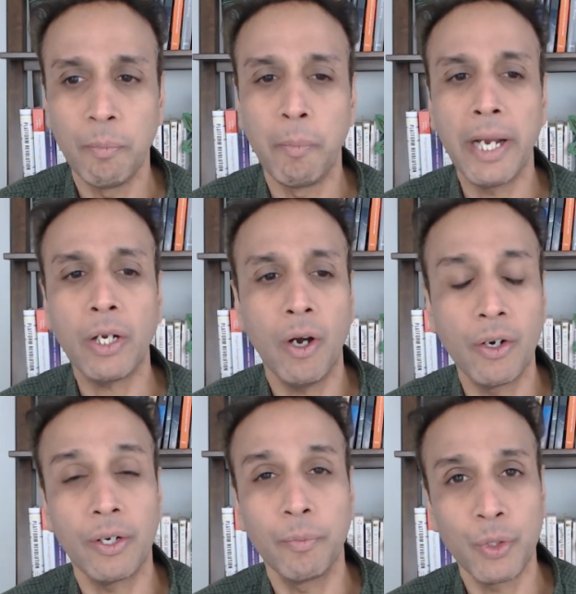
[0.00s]
My
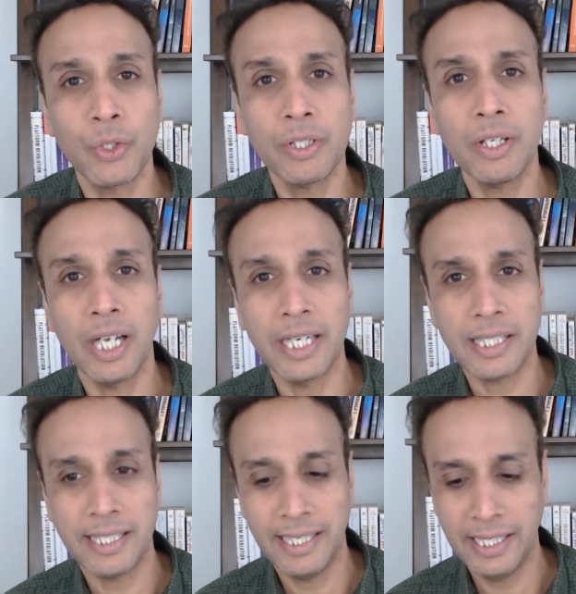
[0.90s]
contribution
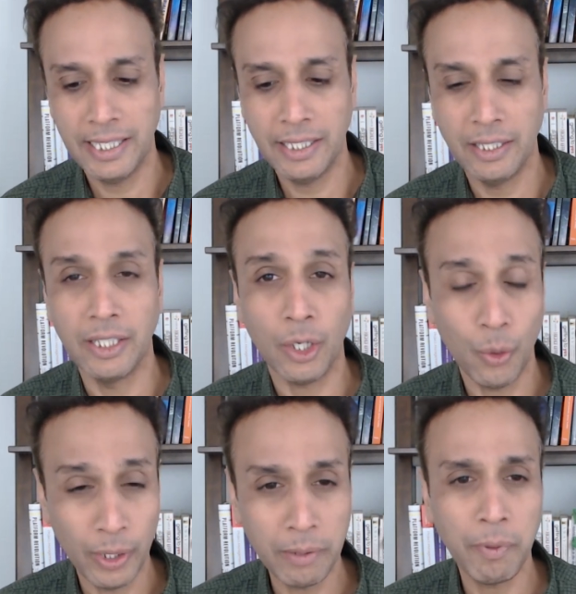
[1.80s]
lies in the
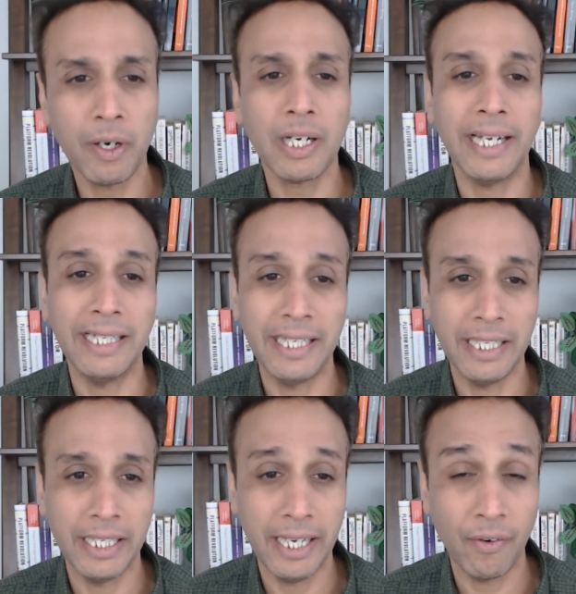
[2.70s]
coding part, like
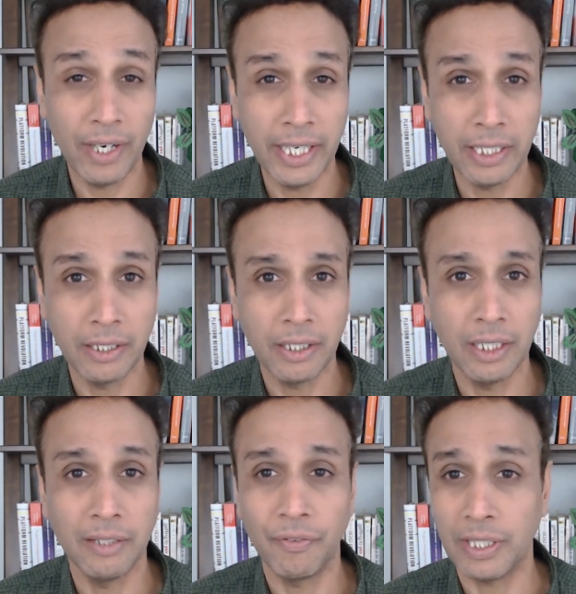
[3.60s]

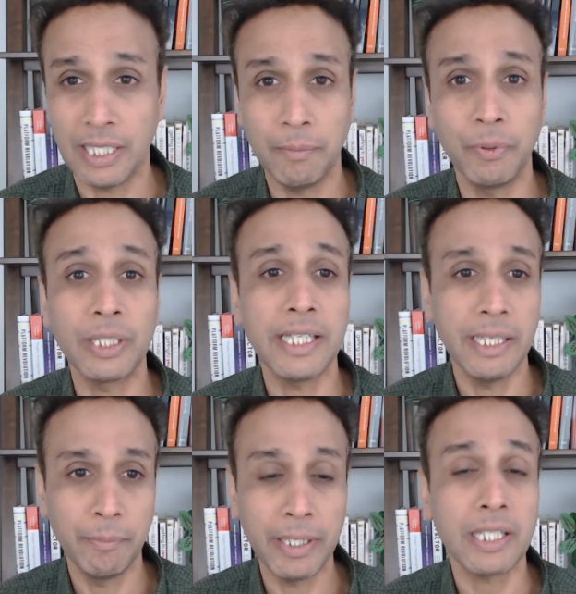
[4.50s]
dearraying, for example,
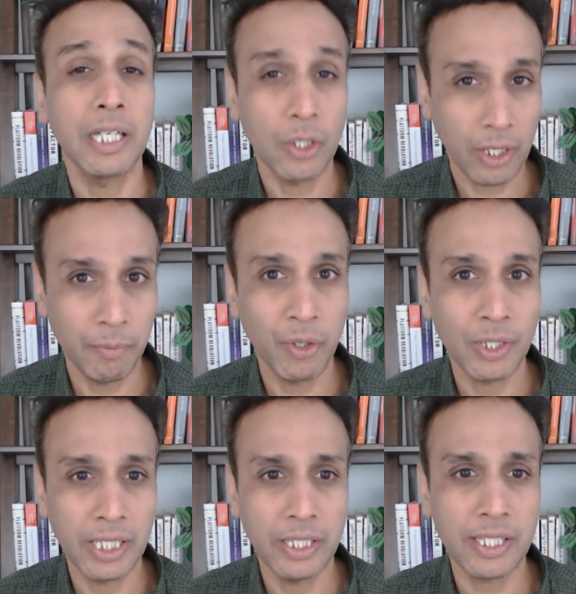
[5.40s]
TMAs. I'll talk about
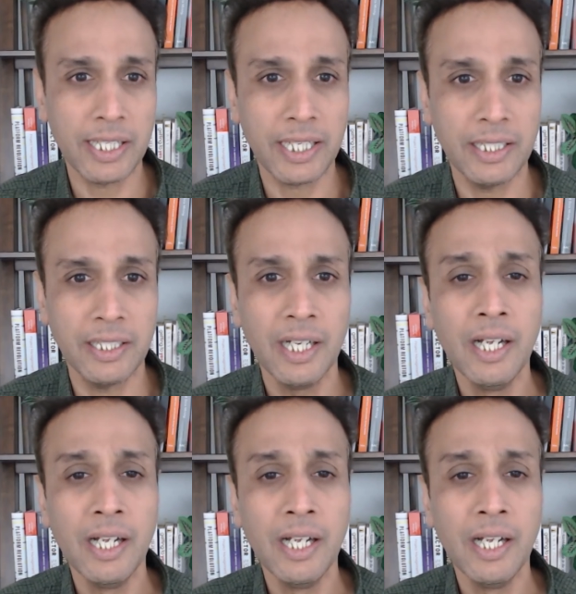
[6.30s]
that in a second.